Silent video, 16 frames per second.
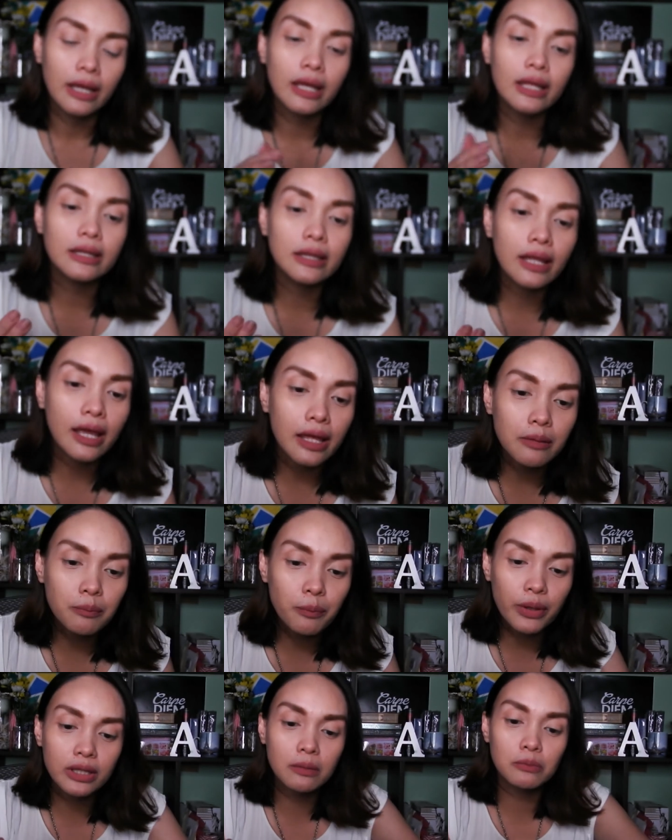And
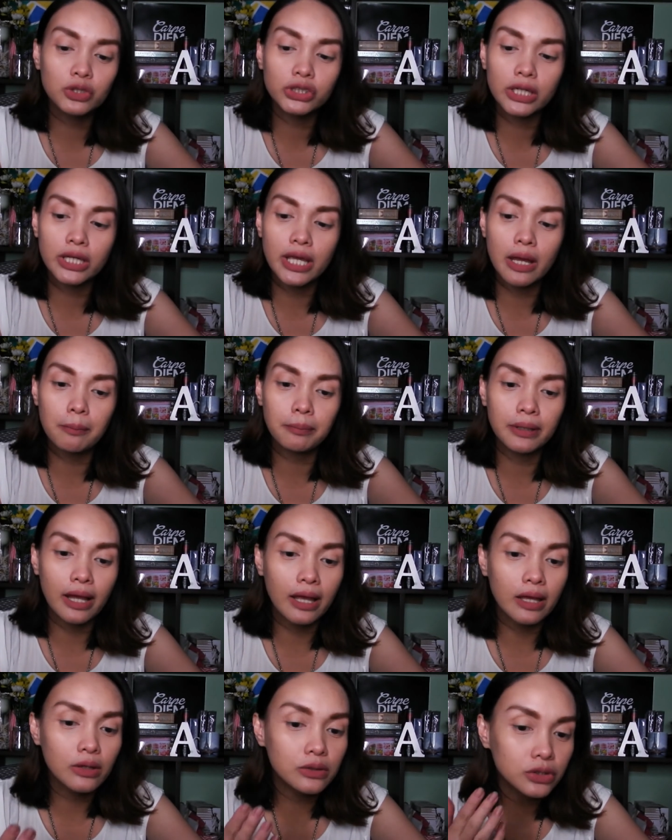then, pwede mo siyang
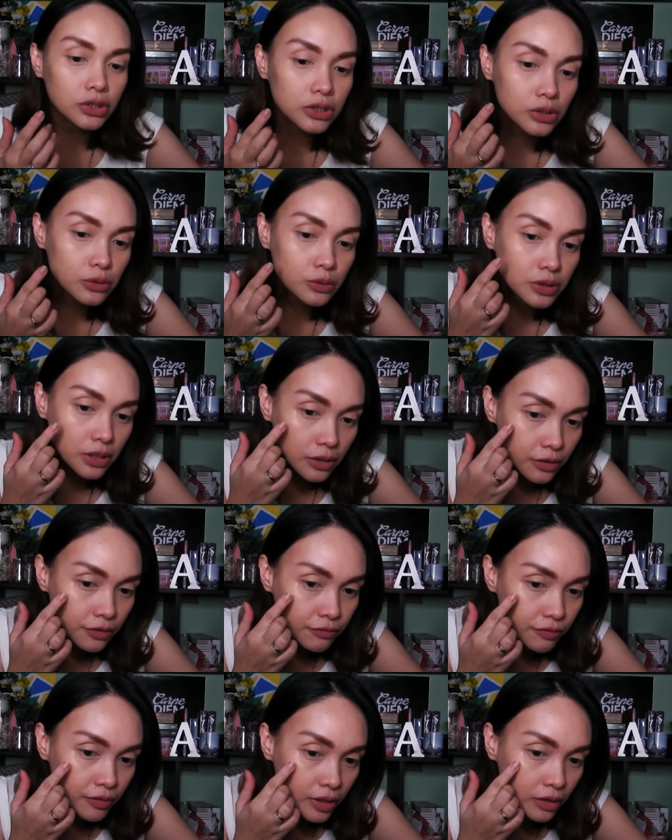i-apply just using
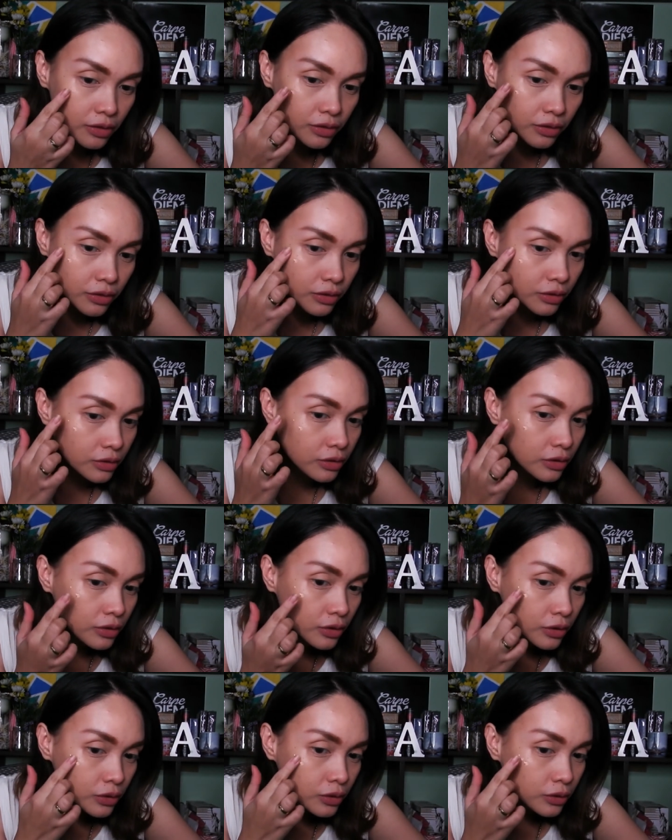your finger.
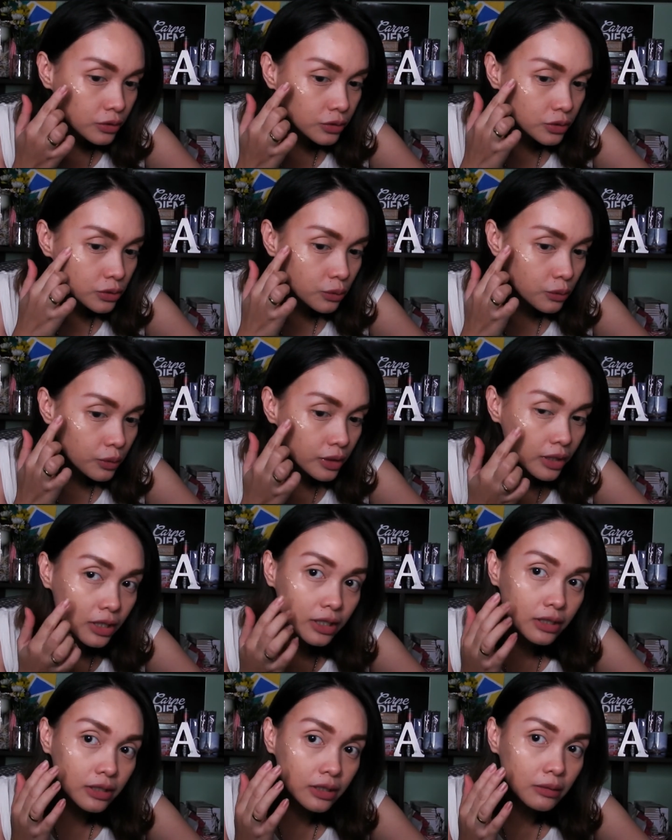So,
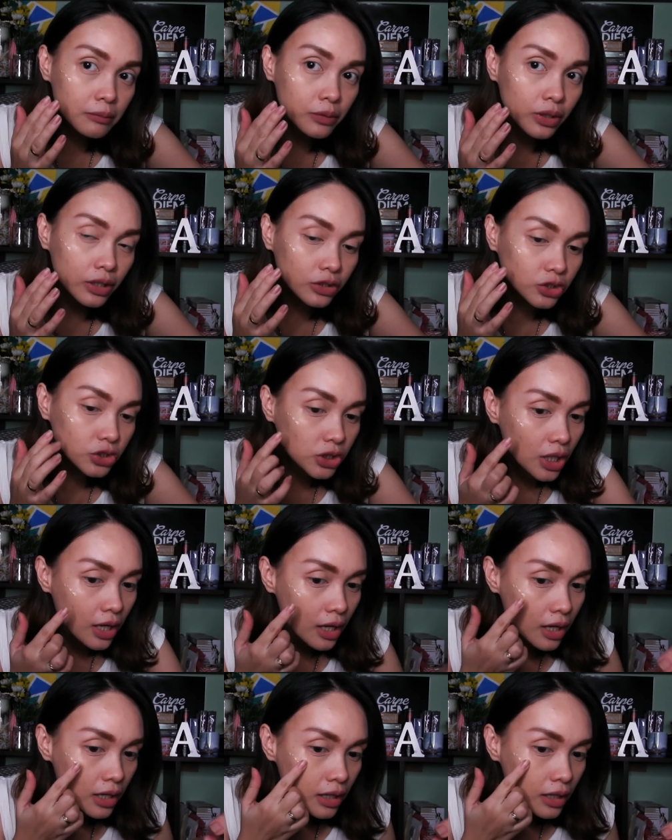igaganyan mo lang
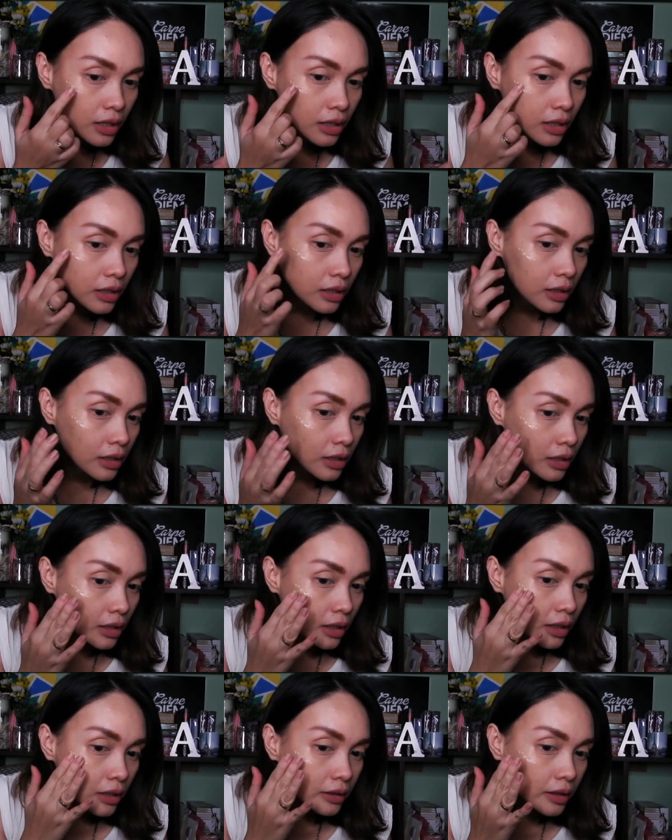siya.
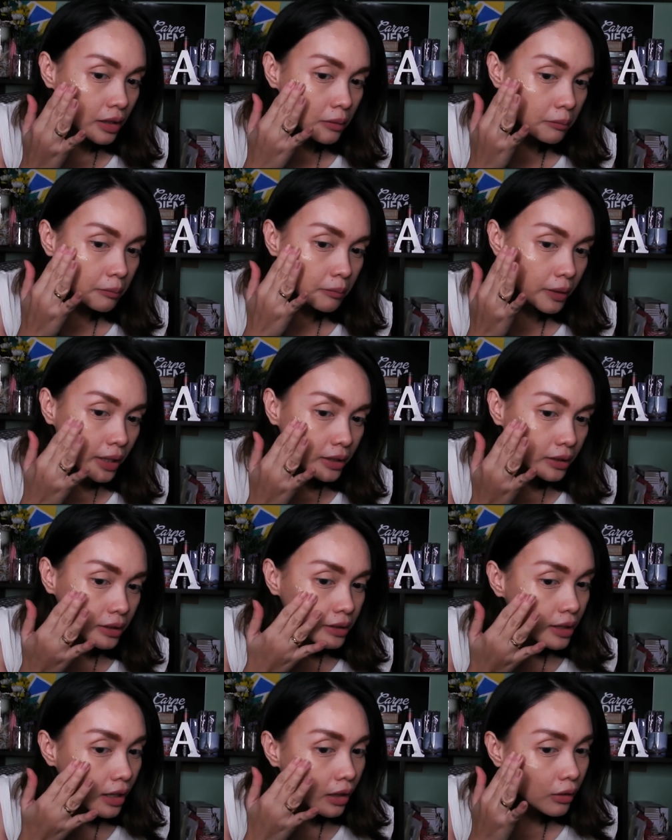And then, blend
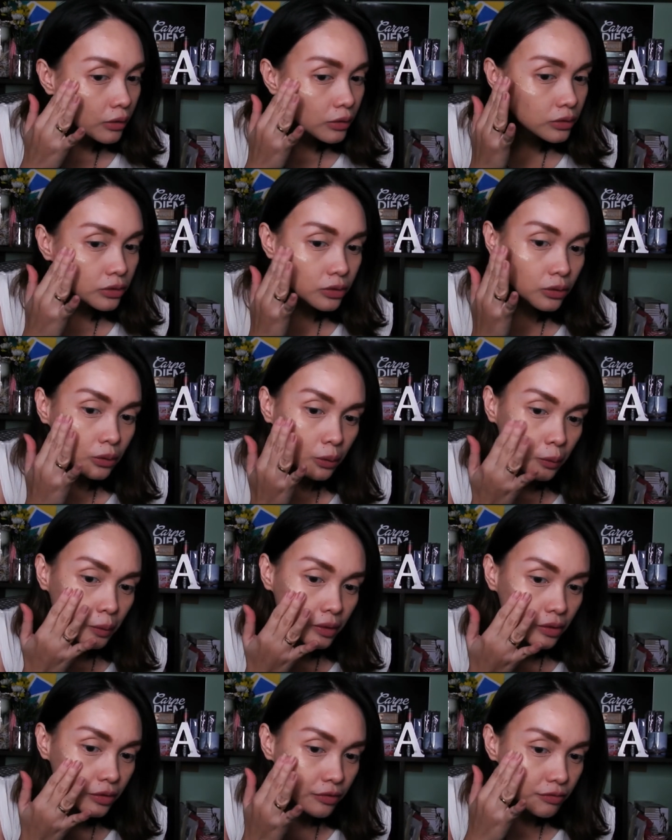it out
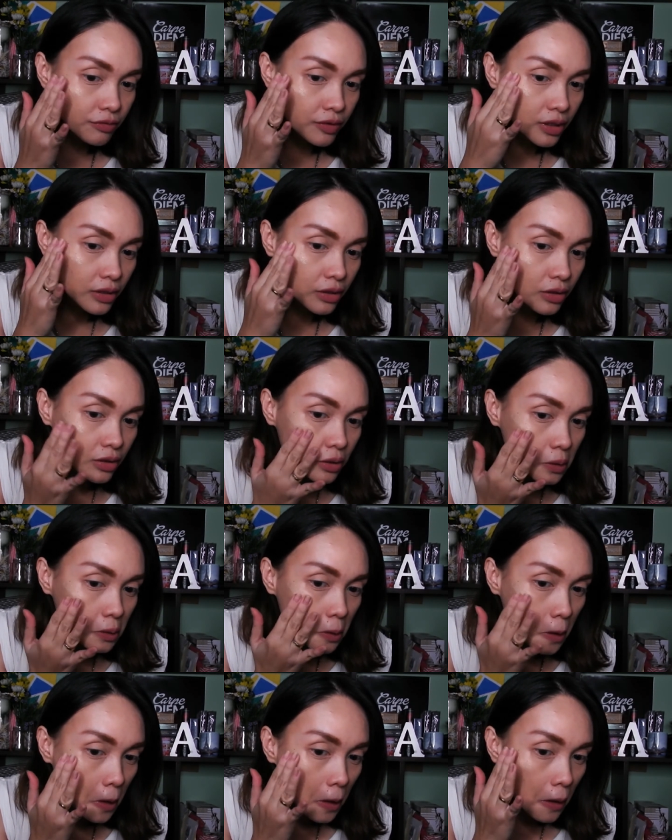with your finger.